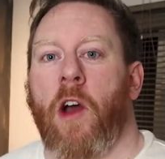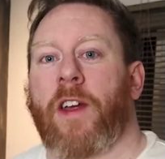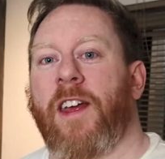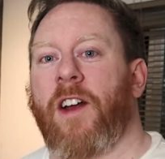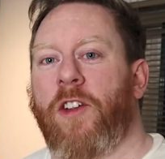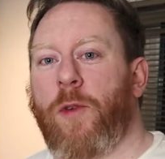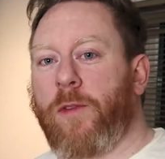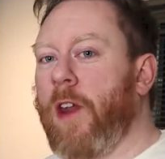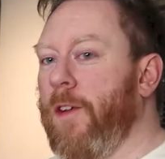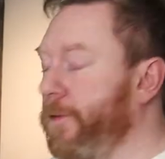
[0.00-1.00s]
Okay guys, so
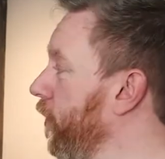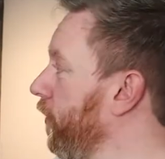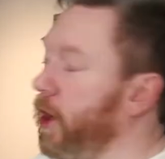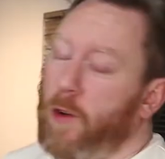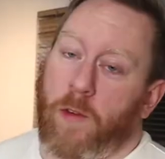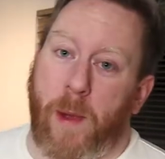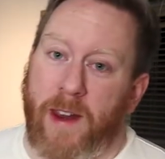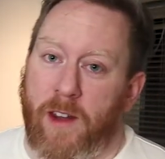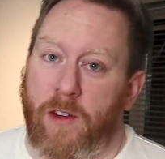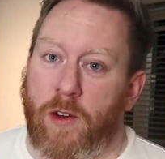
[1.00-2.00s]
I've done the first coat of
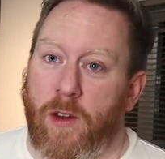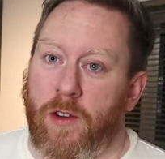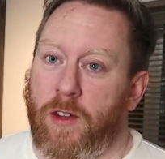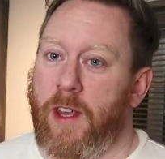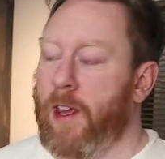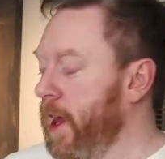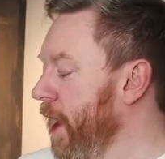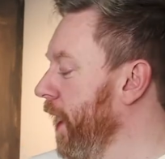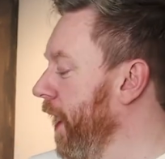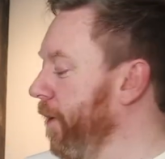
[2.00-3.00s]
paint, as you can see.
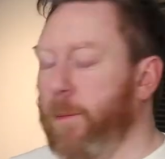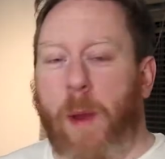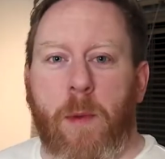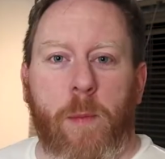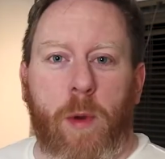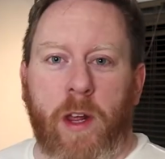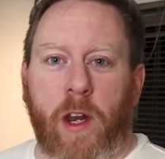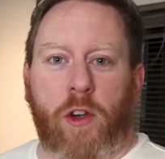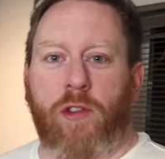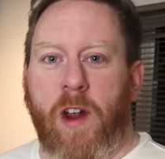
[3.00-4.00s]
Um, people are probably
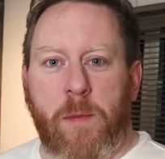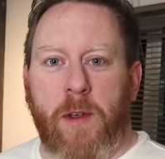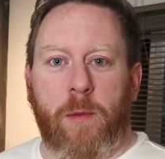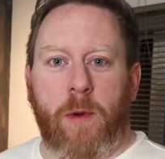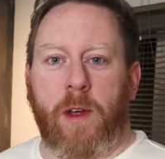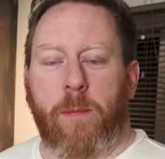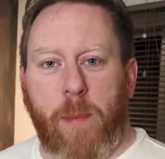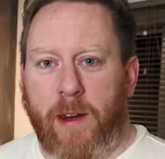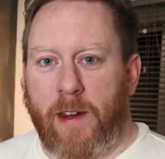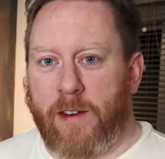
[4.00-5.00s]
going to shred me for my
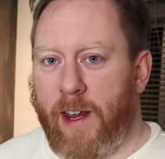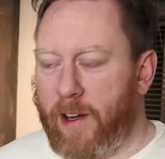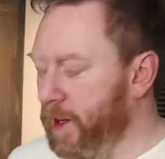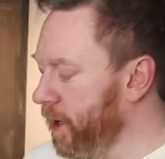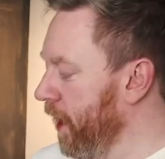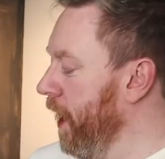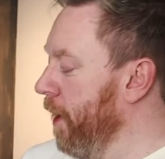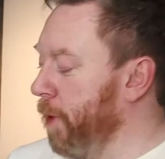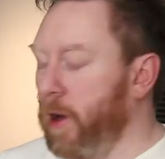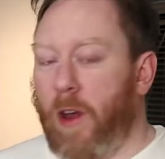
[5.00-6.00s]
painting technique,
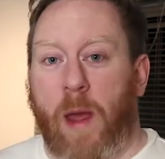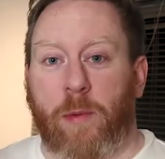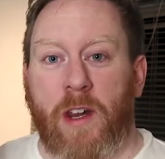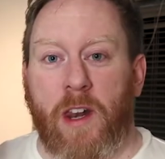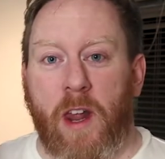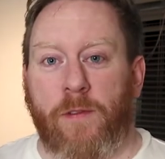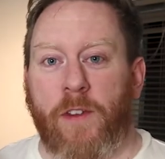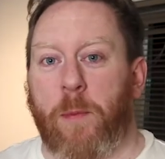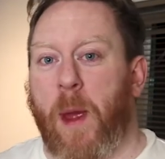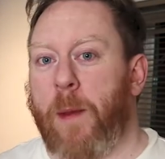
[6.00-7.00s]
but I absolutely love
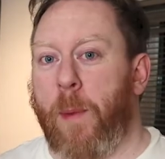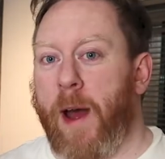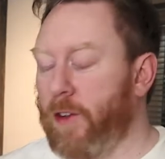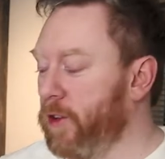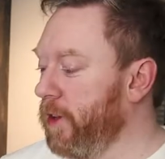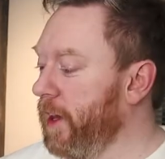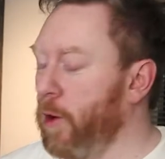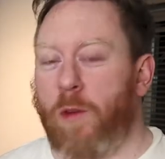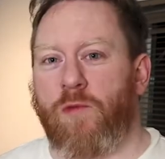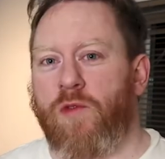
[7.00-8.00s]
these paint pads. They
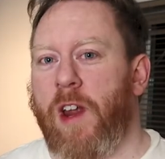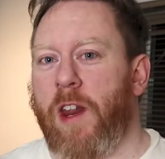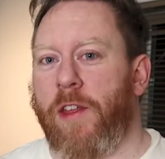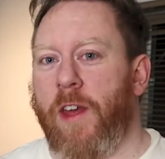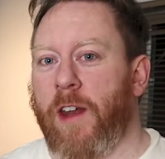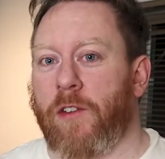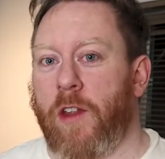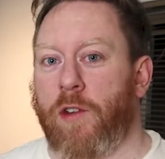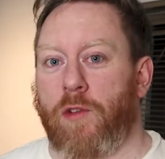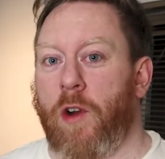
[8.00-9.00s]
go on really thin,
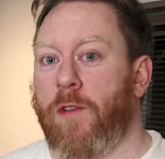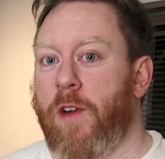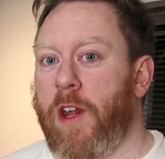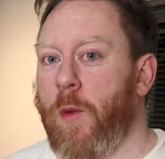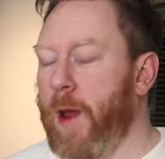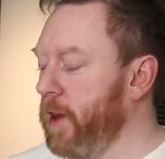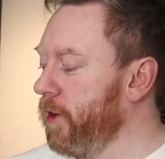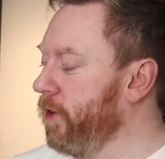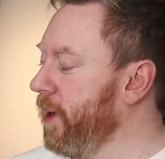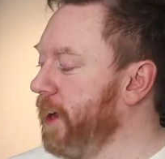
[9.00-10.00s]
so they dry really quick,
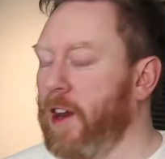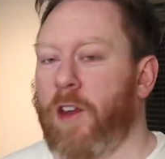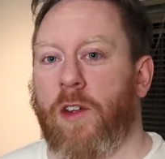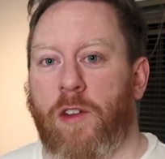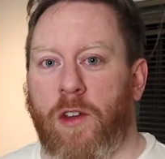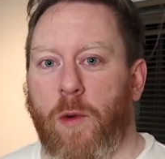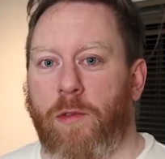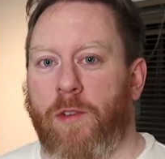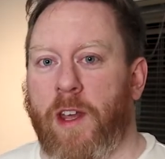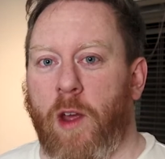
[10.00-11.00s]
so you can get a good two or
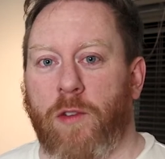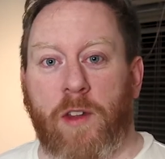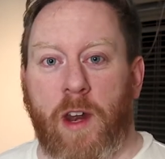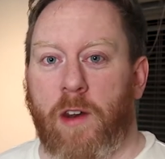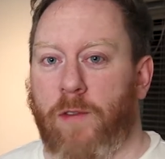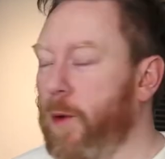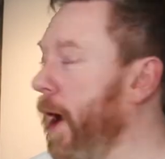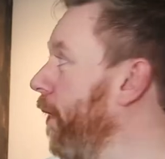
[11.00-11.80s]
three coats done in a few